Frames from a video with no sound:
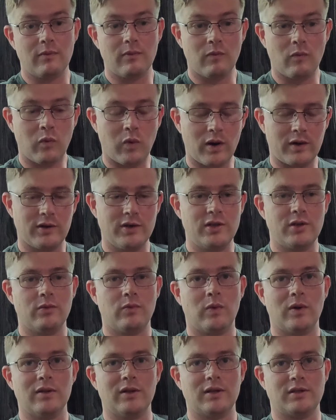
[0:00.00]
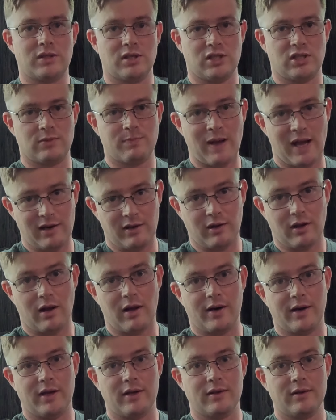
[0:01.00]
what are you willing to spend
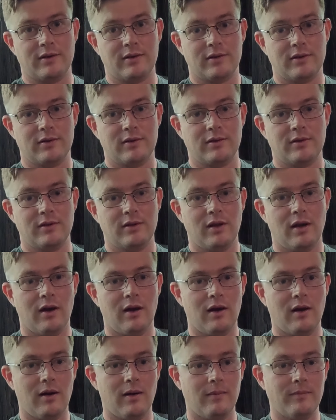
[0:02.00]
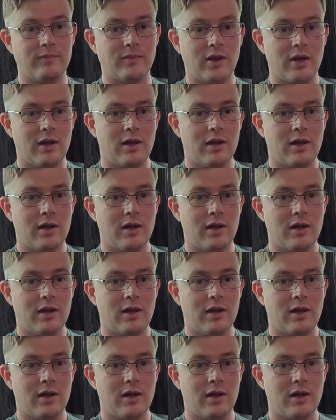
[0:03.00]
on it?